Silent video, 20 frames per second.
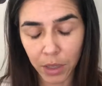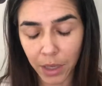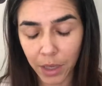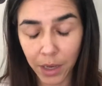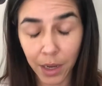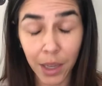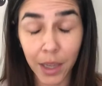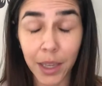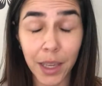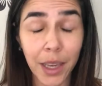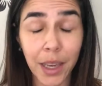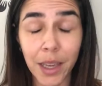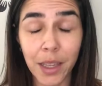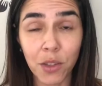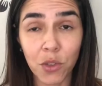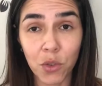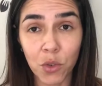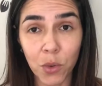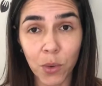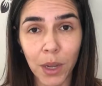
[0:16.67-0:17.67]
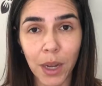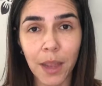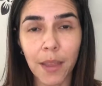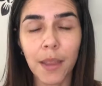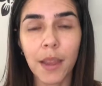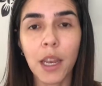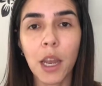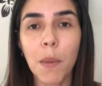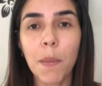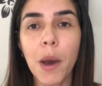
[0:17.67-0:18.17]
and I can't do
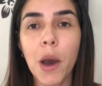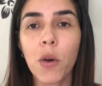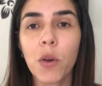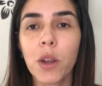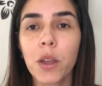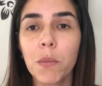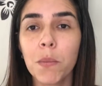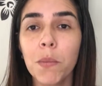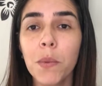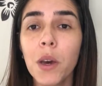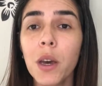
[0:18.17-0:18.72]
anything about it.